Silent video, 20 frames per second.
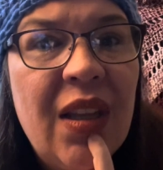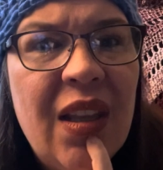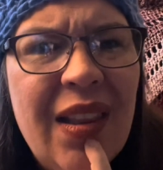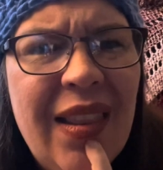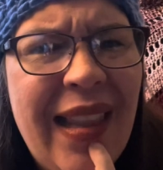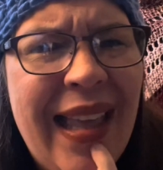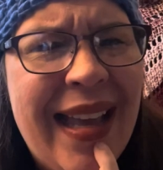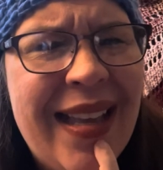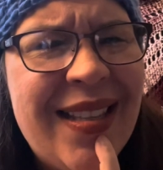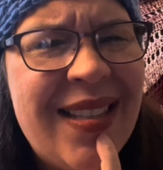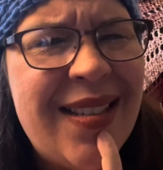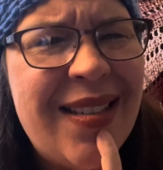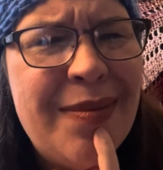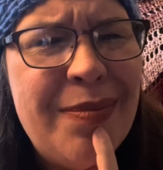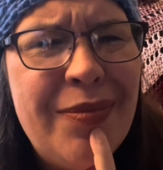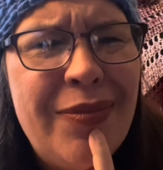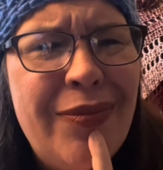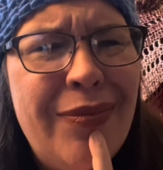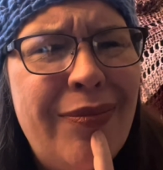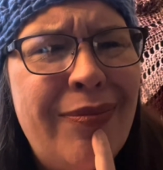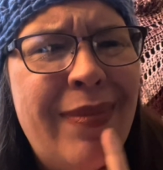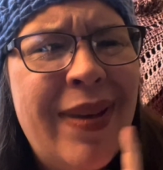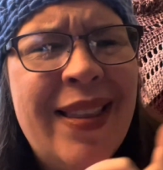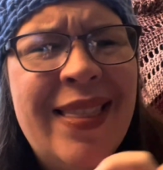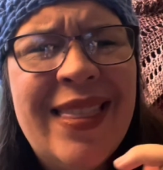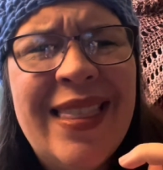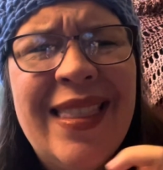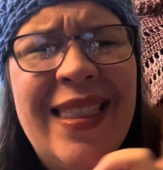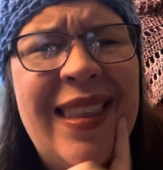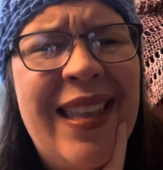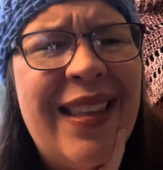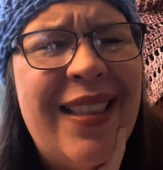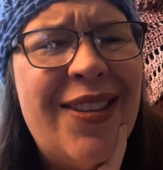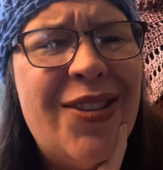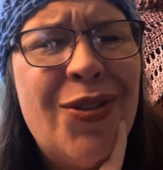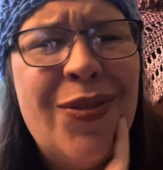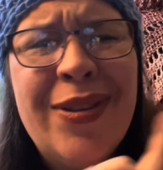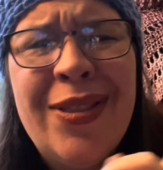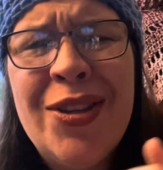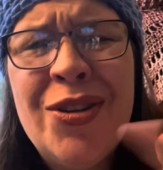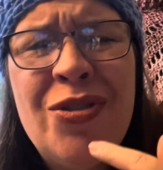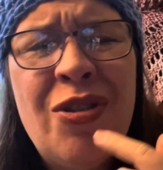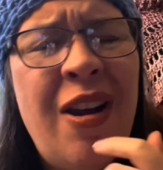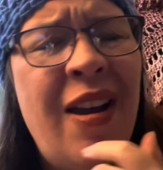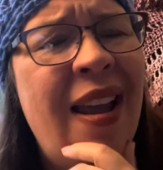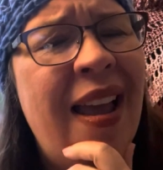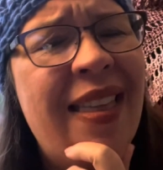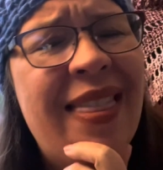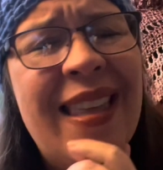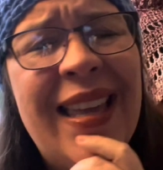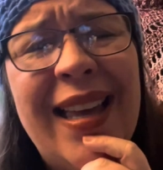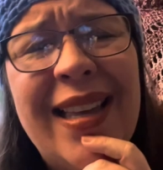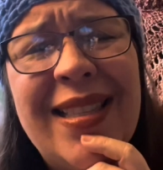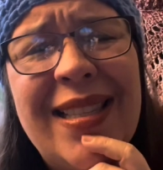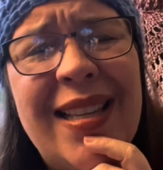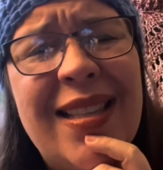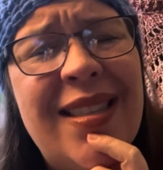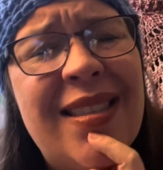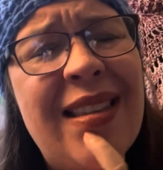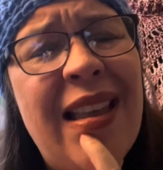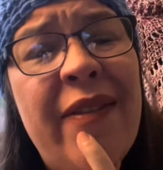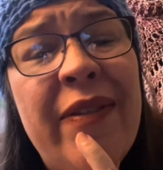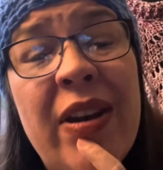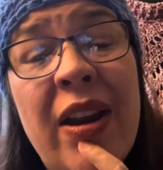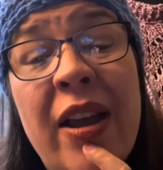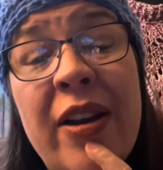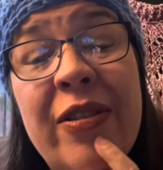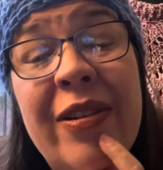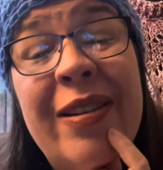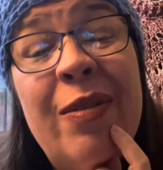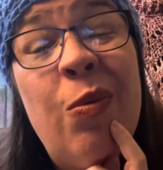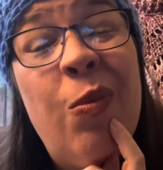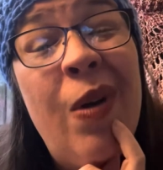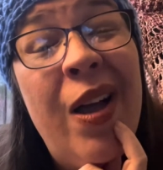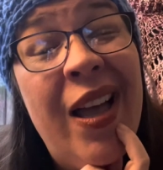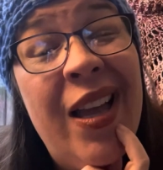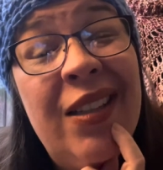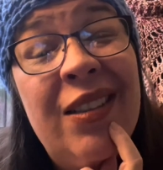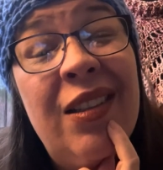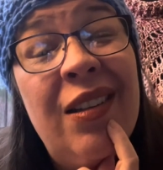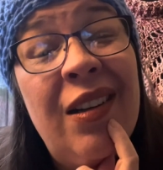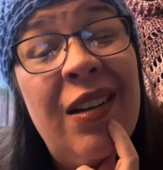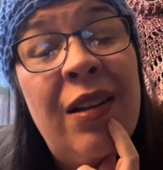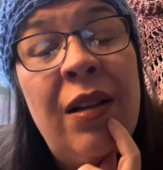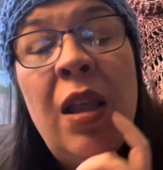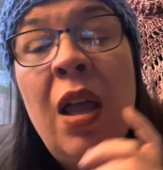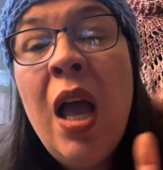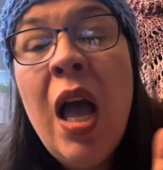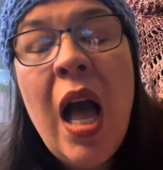Last month during the drawing, I think I said 700. What, girl?